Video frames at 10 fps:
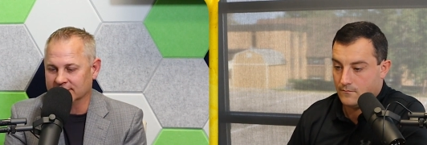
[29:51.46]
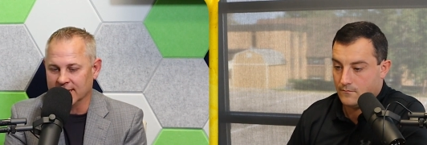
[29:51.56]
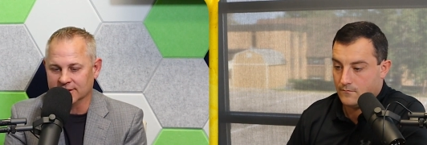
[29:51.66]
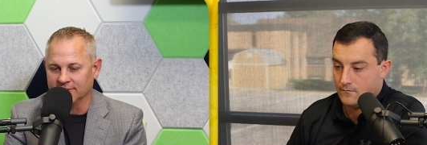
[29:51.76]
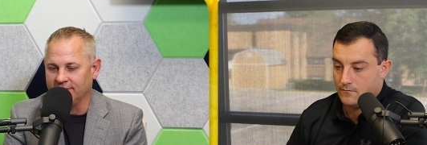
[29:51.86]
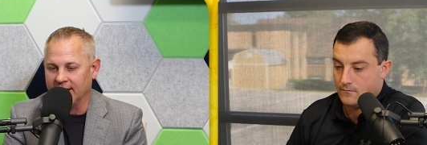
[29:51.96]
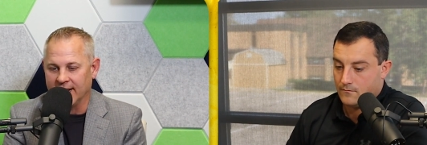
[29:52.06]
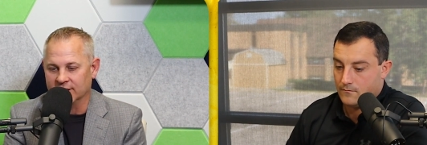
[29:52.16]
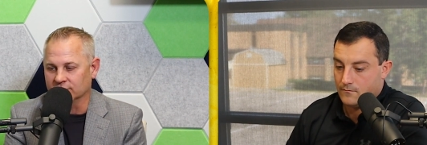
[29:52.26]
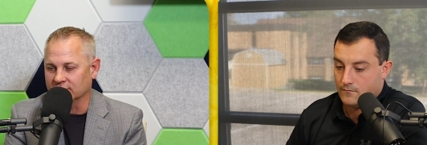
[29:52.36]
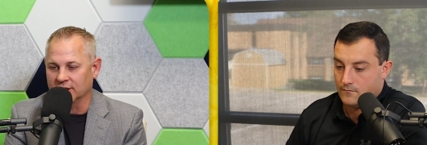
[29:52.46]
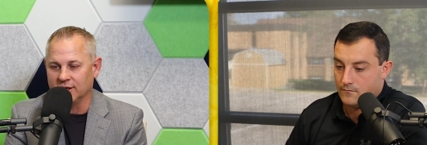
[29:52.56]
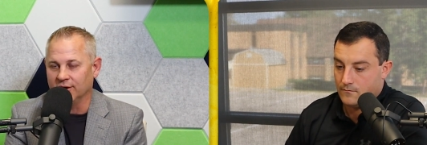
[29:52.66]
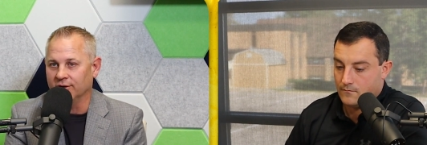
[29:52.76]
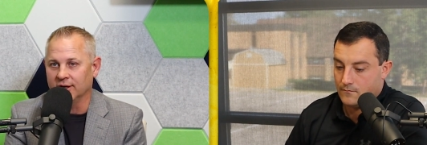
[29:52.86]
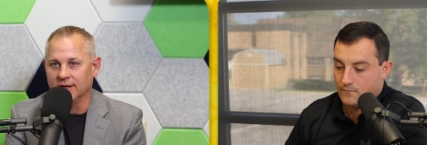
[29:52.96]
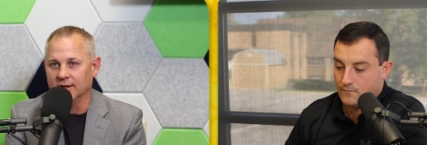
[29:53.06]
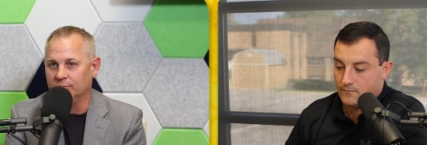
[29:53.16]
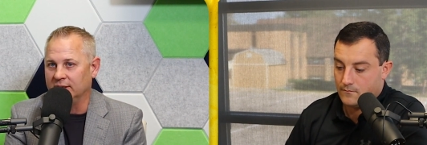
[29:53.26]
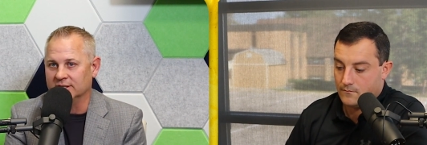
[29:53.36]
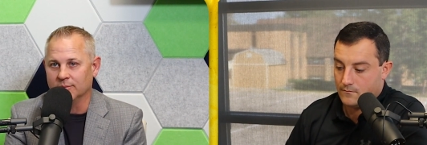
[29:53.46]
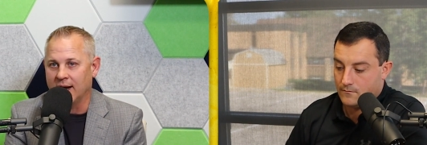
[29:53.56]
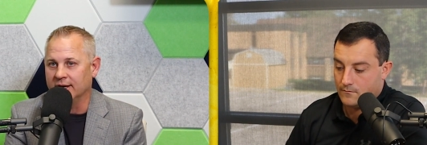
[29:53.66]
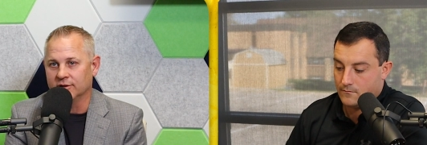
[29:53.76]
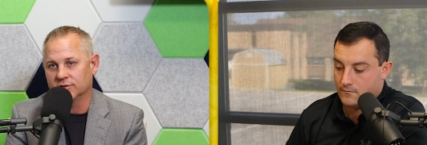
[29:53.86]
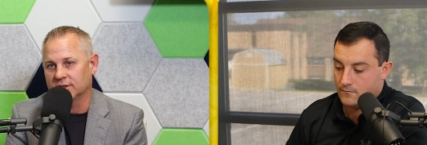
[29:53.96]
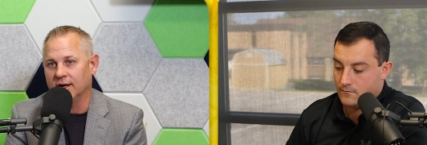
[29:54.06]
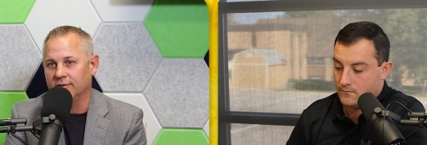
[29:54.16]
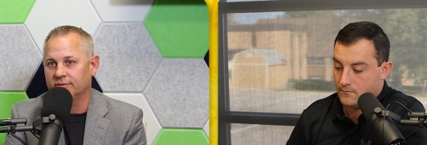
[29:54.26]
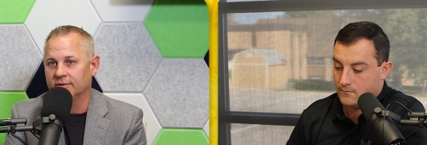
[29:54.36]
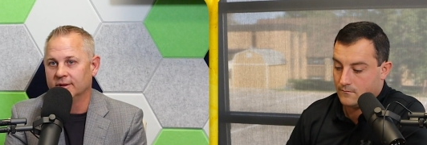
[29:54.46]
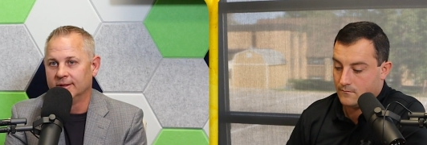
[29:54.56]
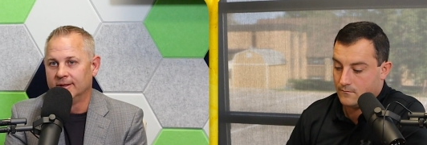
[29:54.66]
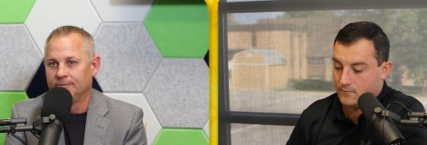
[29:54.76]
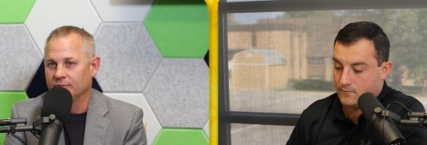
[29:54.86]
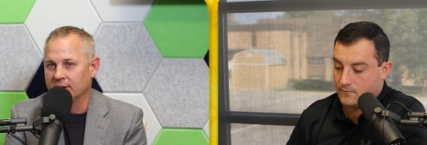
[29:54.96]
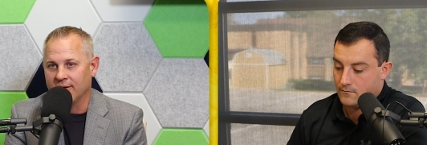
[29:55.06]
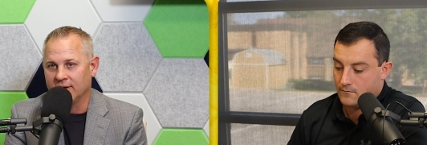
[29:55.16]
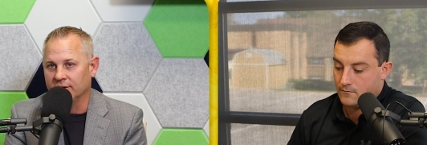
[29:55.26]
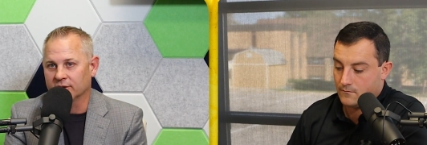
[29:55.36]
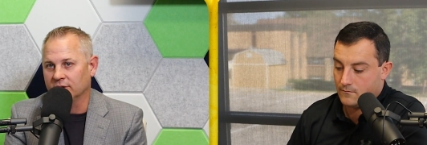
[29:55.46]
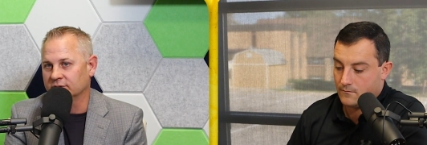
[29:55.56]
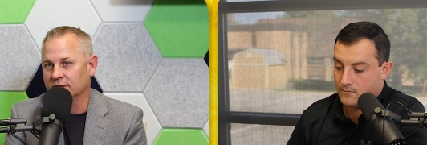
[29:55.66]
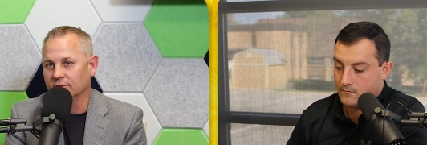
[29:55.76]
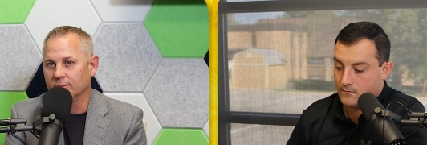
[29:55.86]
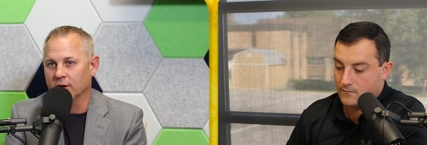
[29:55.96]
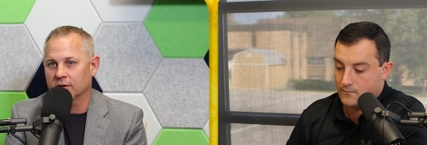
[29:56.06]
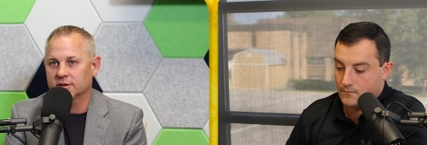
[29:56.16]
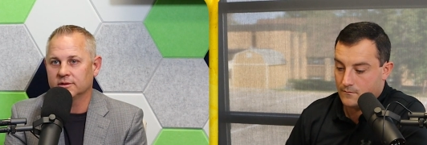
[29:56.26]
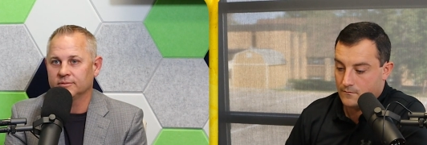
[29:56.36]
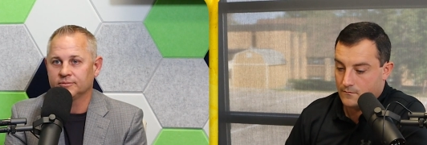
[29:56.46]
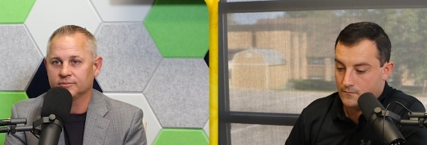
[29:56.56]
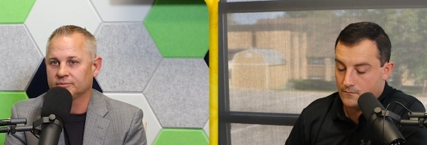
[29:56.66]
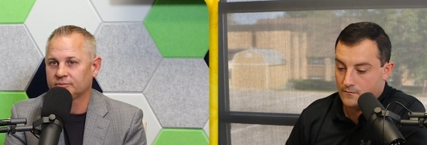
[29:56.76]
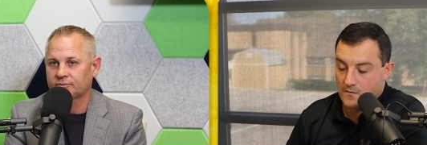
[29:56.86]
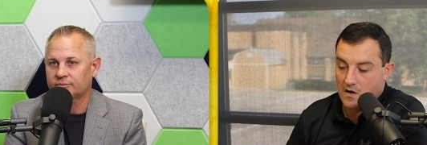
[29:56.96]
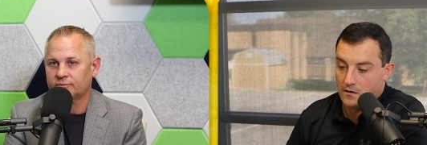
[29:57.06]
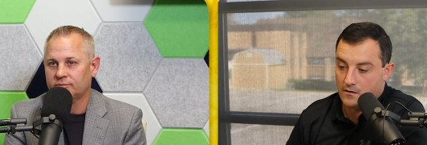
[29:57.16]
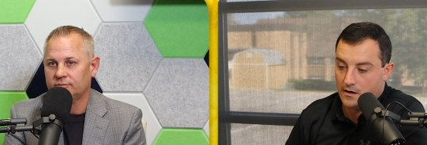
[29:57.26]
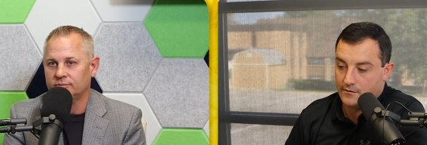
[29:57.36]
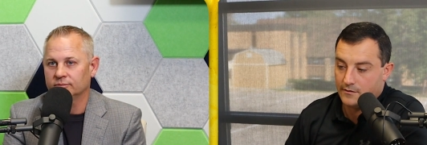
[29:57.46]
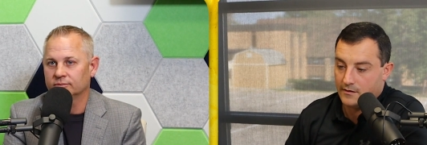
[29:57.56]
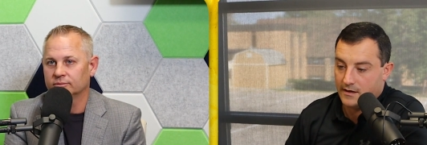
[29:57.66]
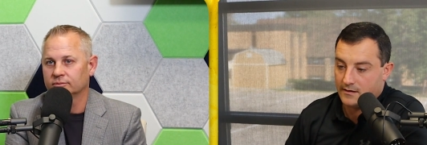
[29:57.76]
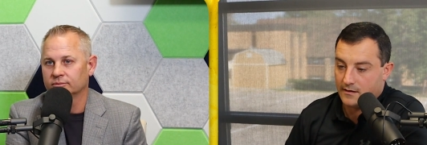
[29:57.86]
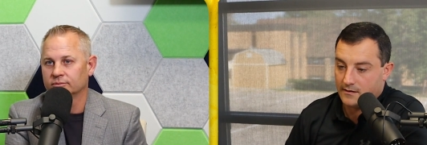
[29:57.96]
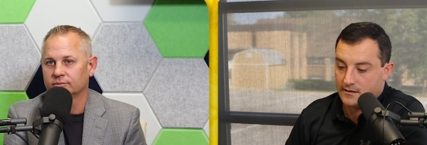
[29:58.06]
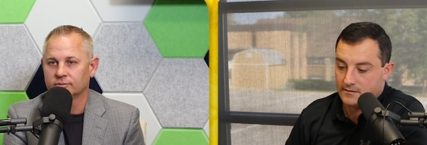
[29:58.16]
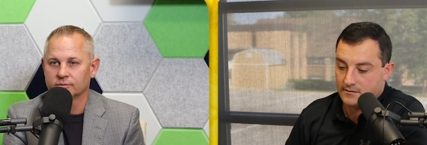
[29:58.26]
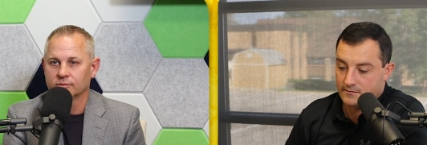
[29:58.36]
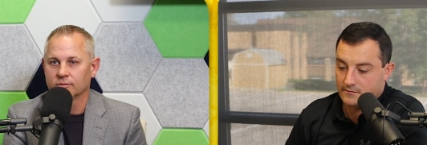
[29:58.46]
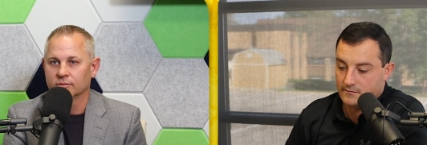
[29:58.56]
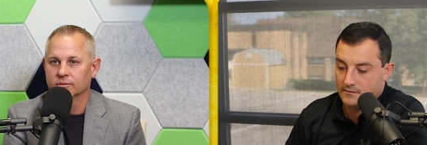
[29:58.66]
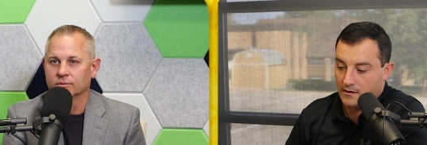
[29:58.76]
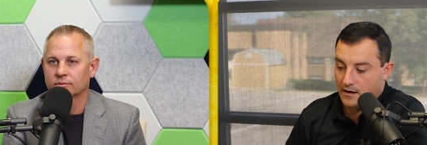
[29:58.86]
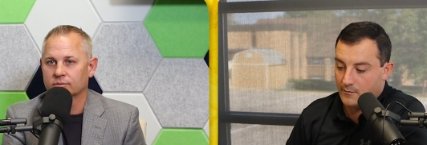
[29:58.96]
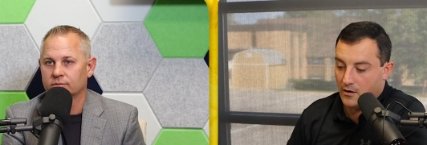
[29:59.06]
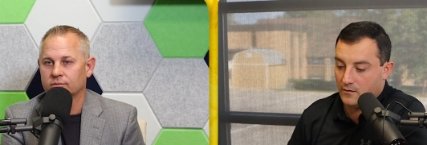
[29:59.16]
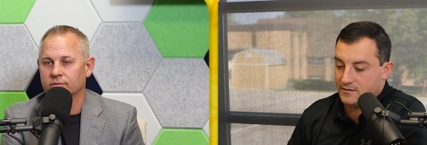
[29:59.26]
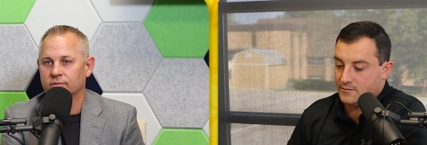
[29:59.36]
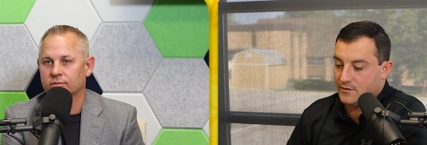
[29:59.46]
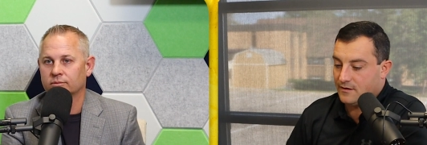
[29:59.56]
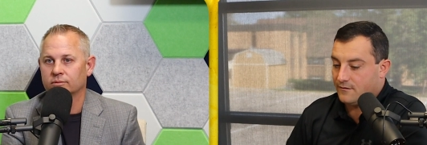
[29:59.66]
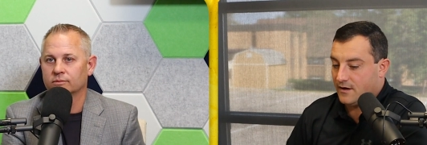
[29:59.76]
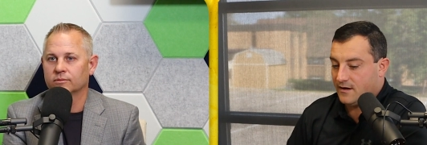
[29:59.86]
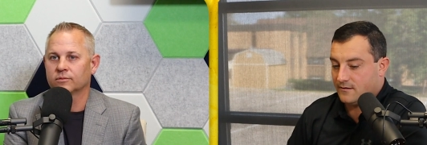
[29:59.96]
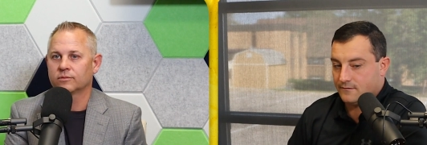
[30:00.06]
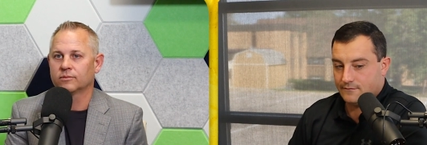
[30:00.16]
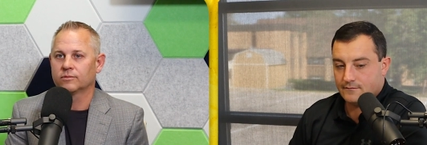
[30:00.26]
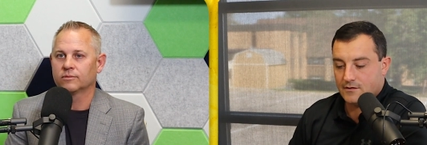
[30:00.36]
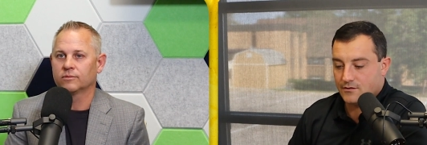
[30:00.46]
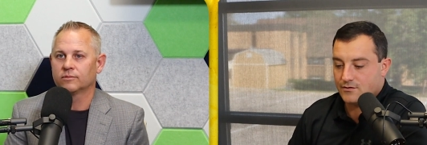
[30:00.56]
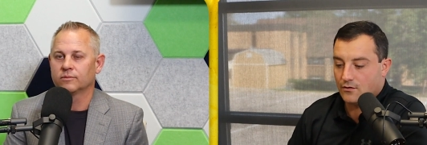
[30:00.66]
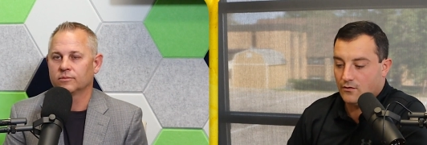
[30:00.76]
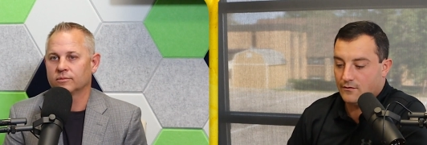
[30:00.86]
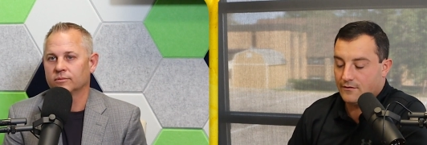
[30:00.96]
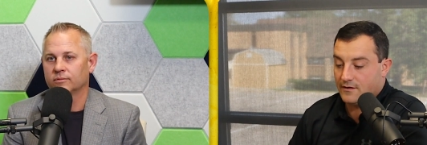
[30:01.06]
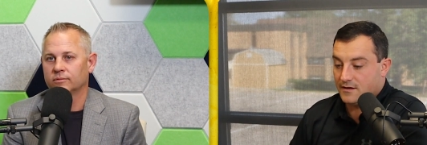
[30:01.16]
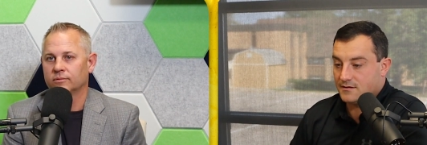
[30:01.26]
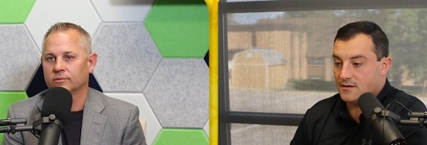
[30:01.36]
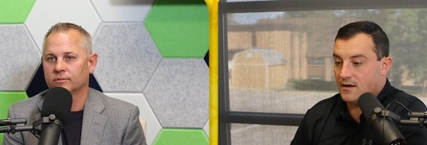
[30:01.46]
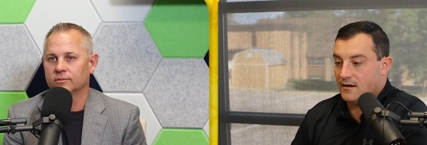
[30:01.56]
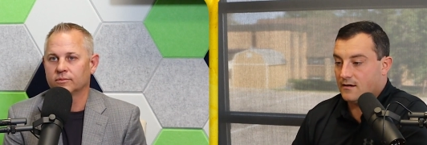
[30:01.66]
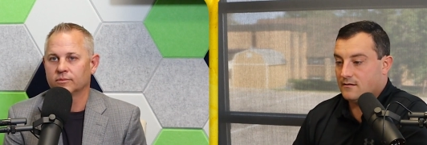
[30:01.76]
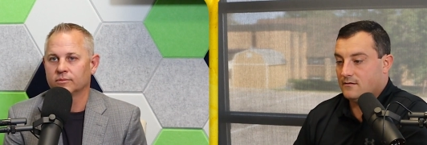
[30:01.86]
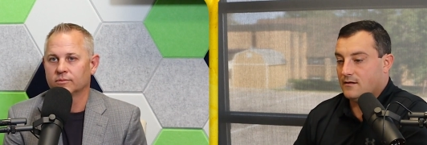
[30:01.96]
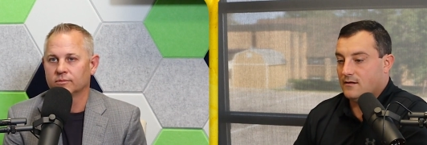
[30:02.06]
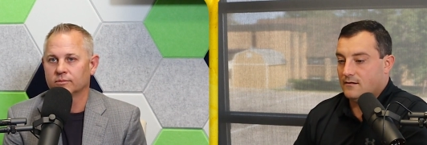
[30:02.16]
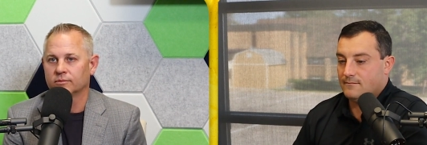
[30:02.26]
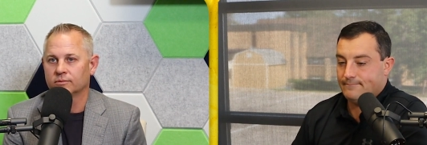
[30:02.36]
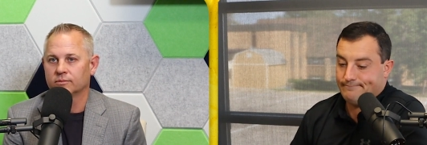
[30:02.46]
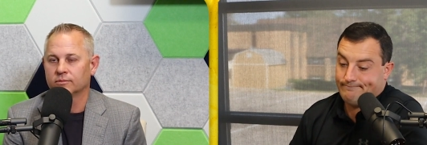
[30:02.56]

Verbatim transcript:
Speaker 1: sense of financial security and peace of mind yourself. You have any other closing remarks?
Speaker 2: No, no, I really like that. That's, you know, I'm always a big fan of control the things you can and